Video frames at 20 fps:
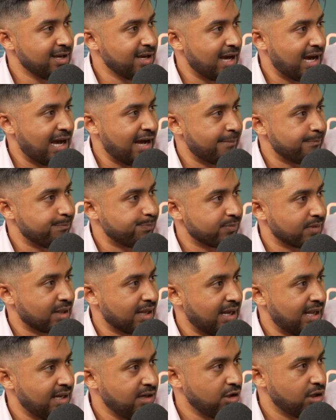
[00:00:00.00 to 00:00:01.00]
And
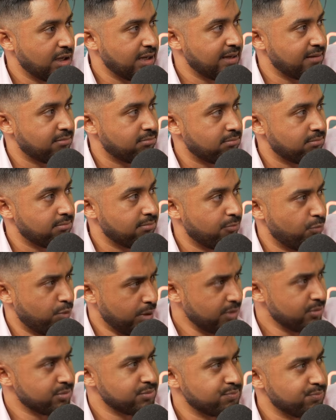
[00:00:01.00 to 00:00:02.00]
you can
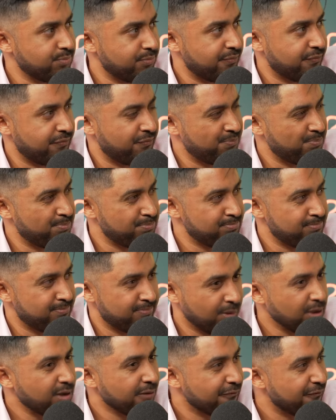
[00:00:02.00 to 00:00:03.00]

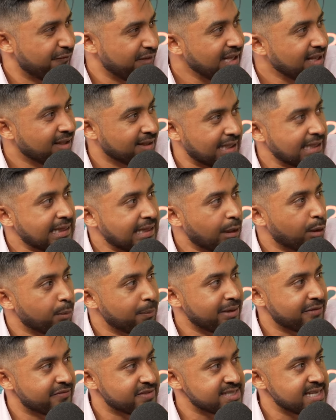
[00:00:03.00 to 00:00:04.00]
feel a little
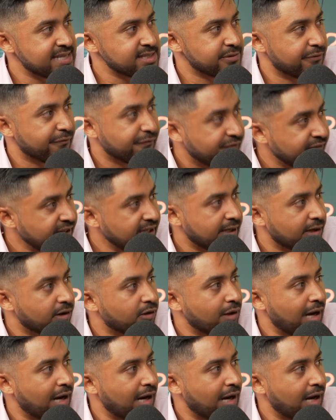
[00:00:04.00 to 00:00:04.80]
bit of a sense of fear.